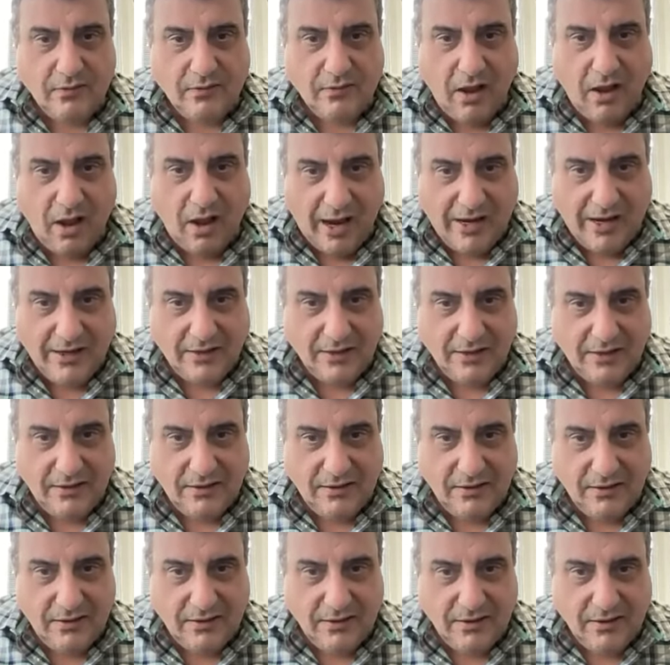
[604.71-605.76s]
Hiding
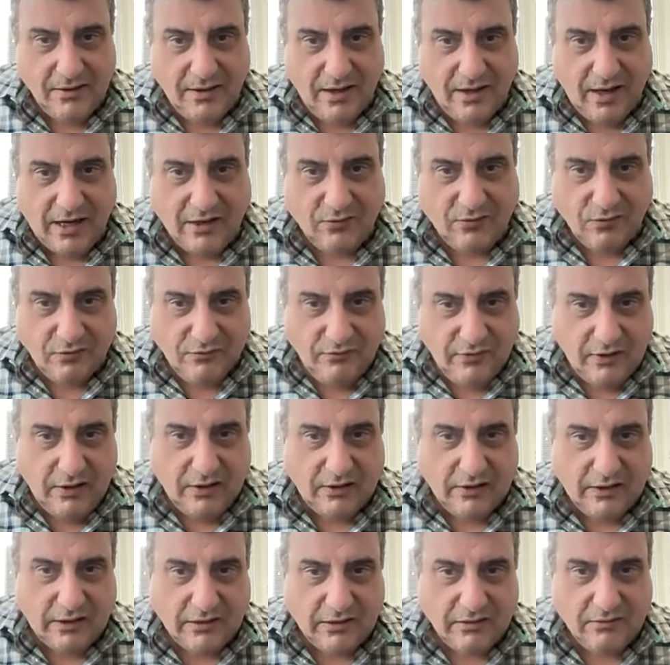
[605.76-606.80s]
and
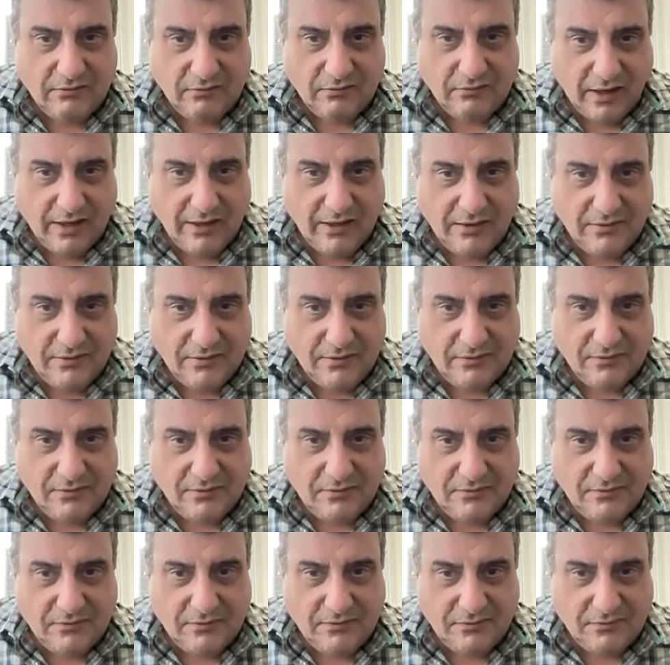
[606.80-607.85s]
revealing, right?
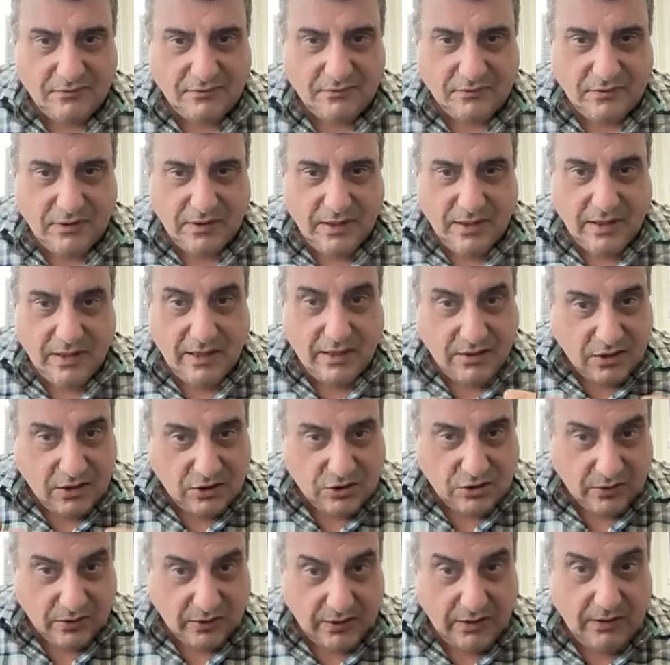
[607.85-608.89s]

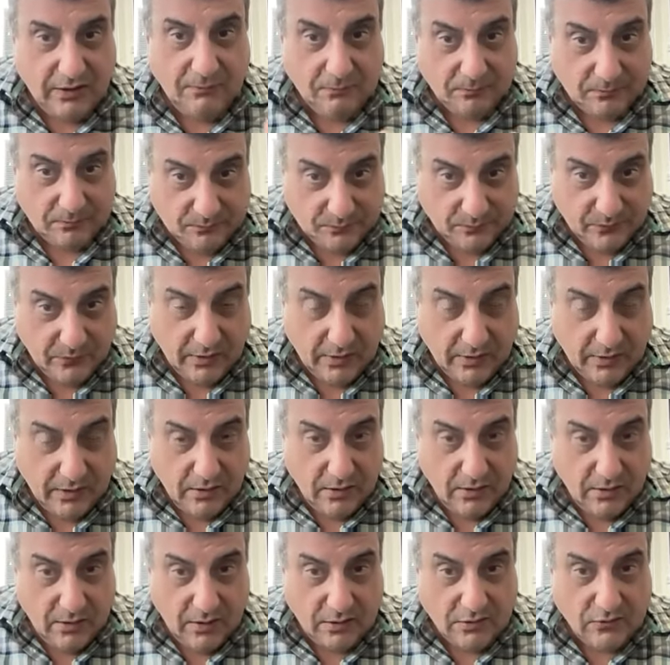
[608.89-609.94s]
Initially,
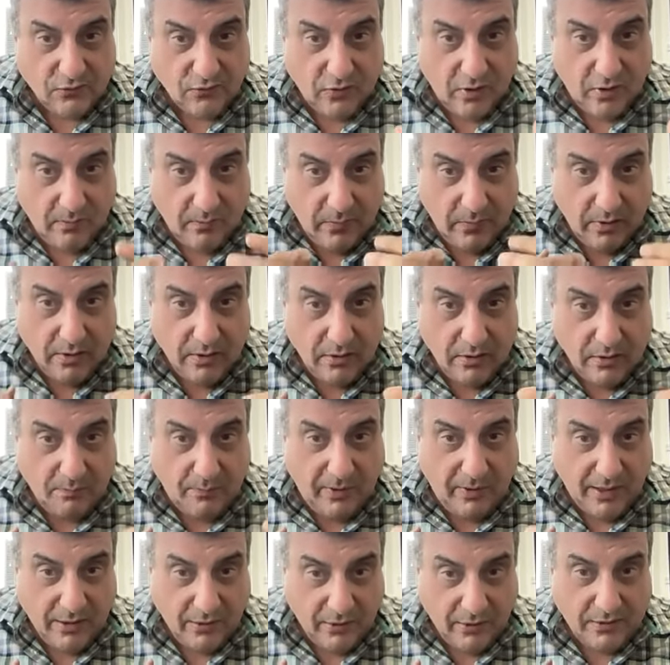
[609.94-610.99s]
it's from the
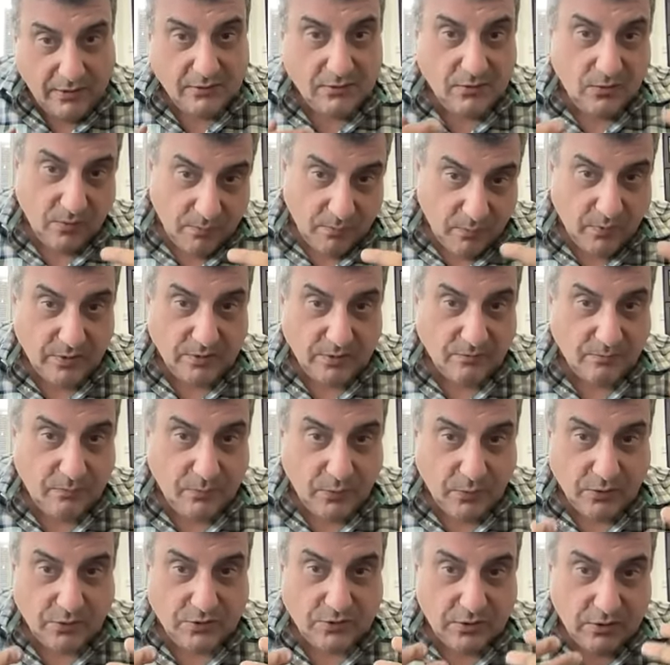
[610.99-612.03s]
parent or parental
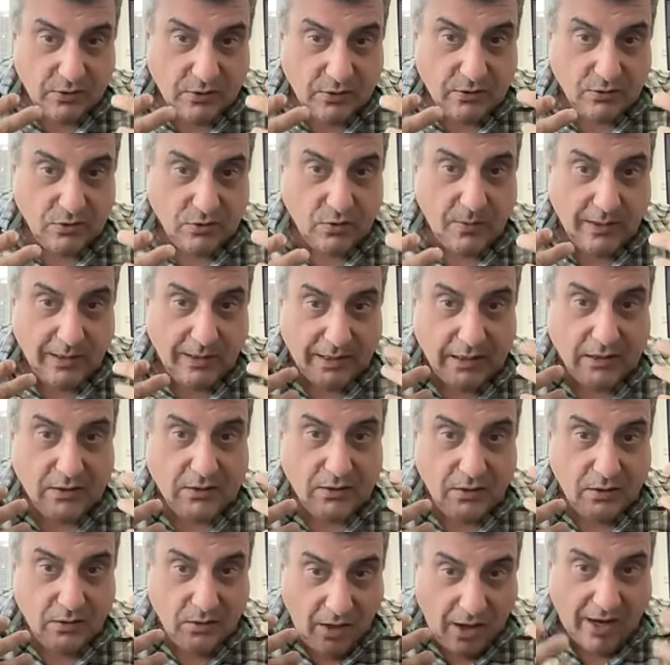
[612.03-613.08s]
person doing it,
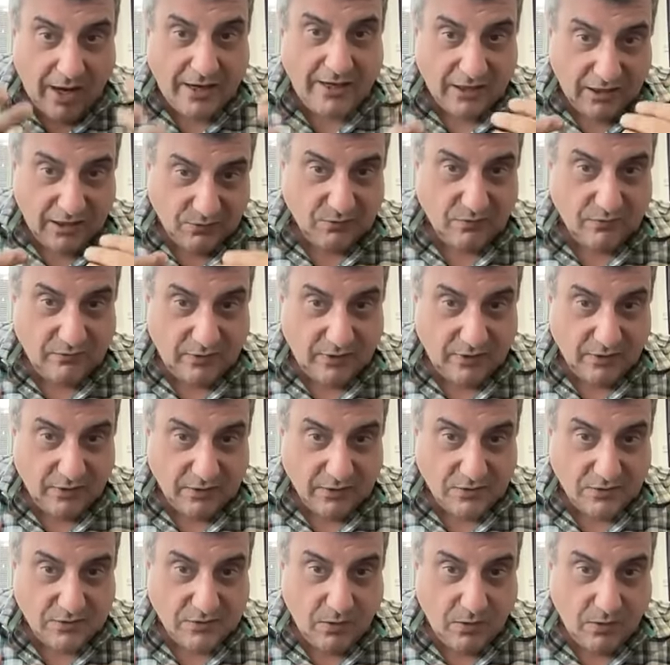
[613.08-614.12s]
hiding and
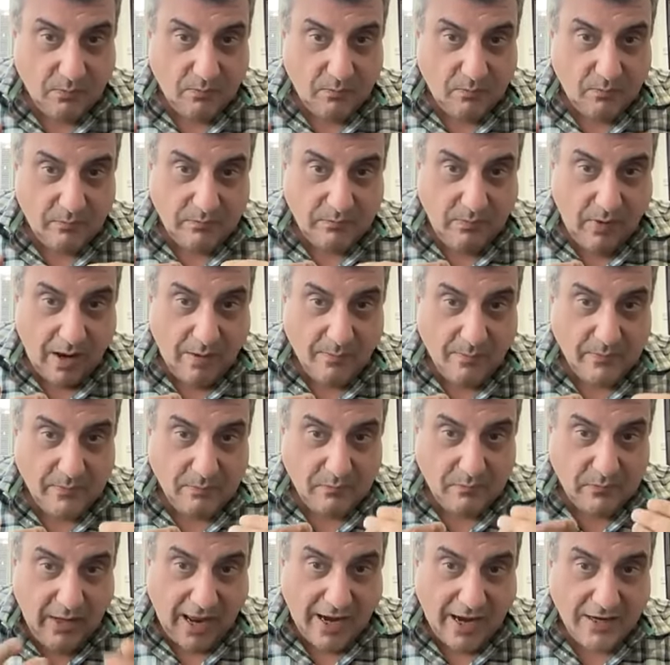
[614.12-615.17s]
revealing. So
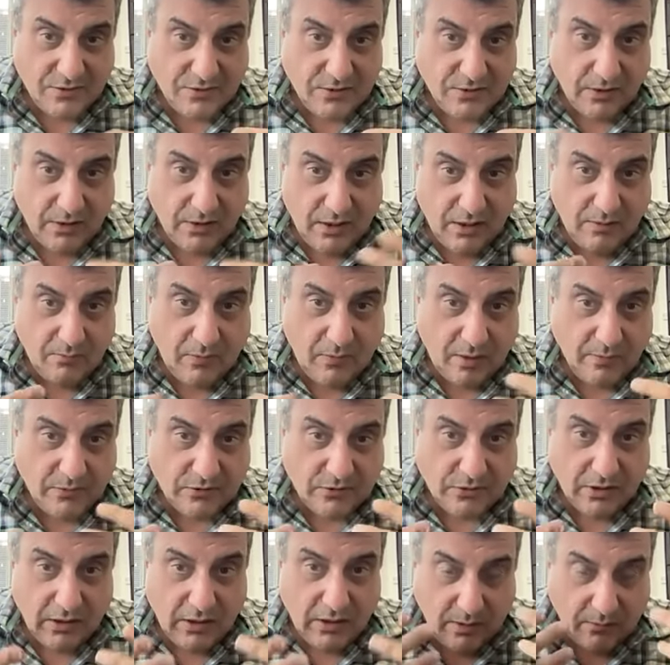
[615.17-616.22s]
mom, daddy's going to come, mommy's
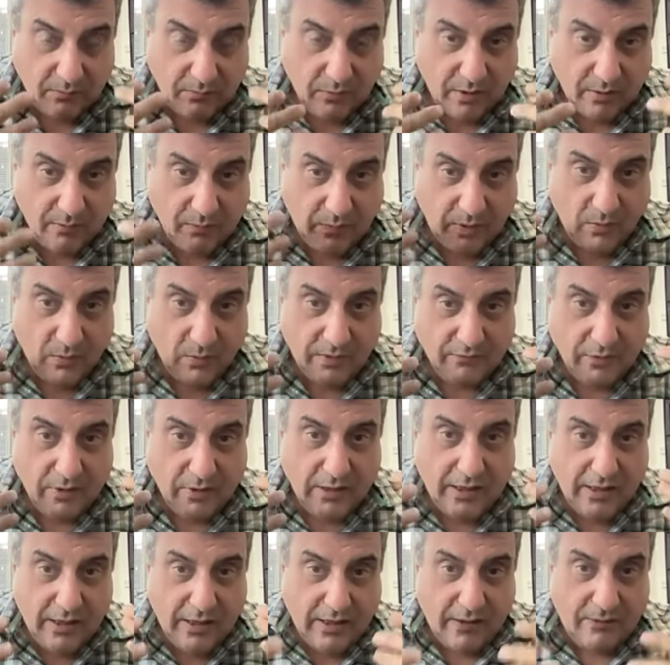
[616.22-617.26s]
going to come, grandpa, whatever,
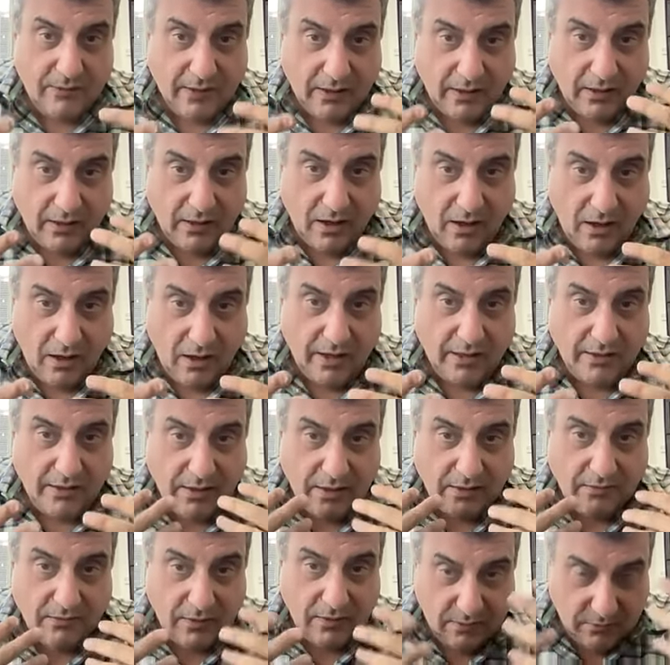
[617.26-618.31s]
and they're going to hide
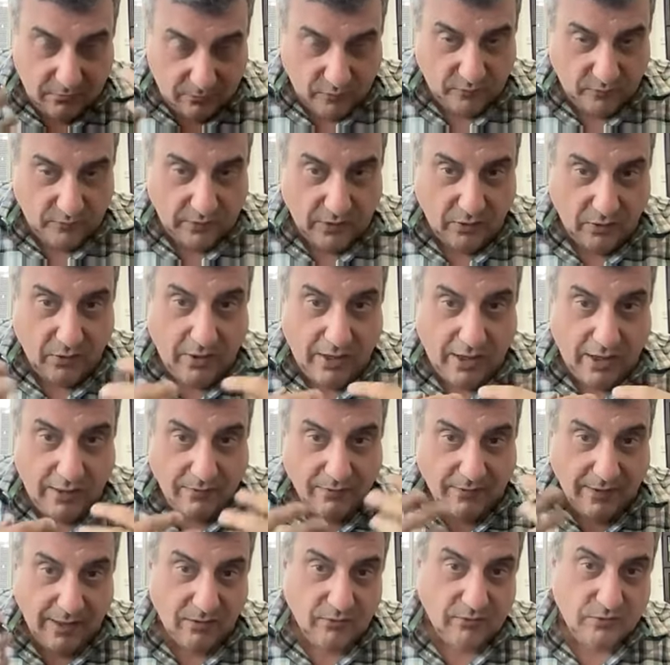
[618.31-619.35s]
and then reveal.
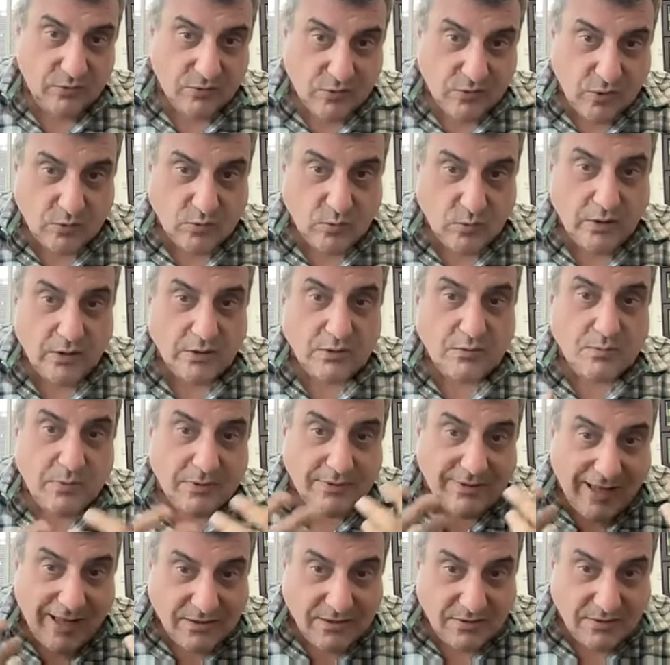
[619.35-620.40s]
And they don't use those words,
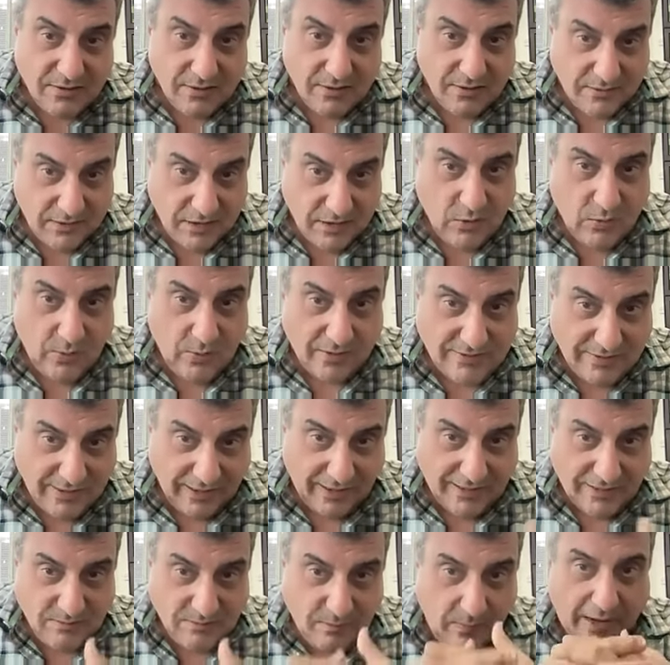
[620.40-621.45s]
but that's the sequence that
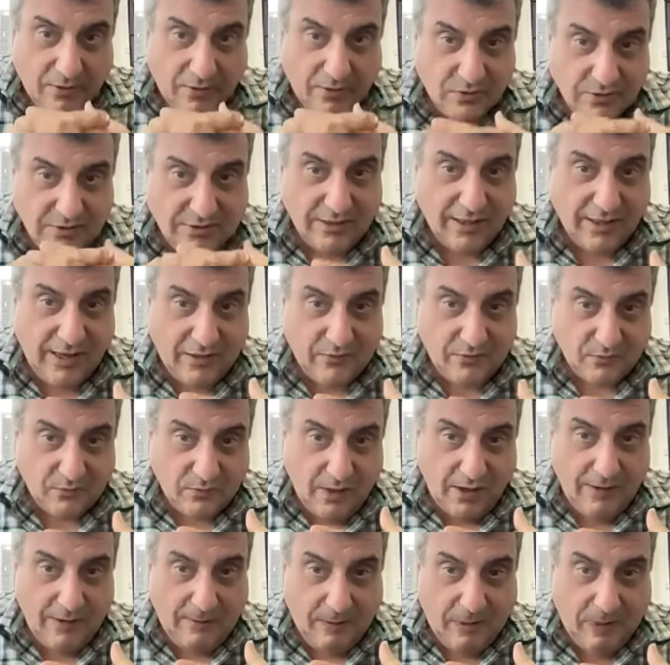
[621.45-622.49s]
gets bounded together,
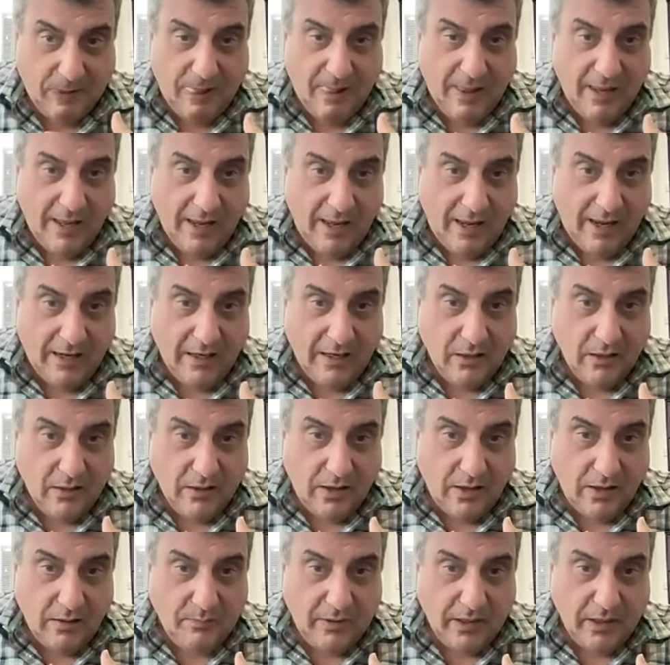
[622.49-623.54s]
right? And
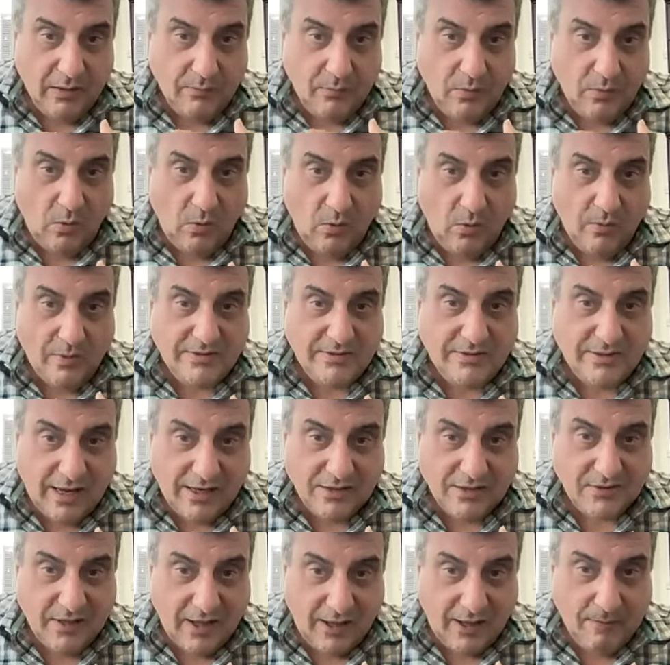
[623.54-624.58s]
Peekaboo always
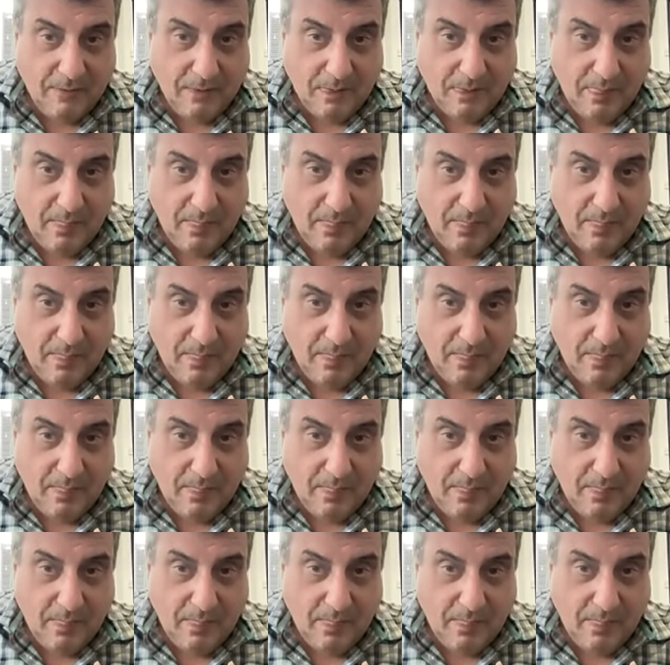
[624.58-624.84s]
has that.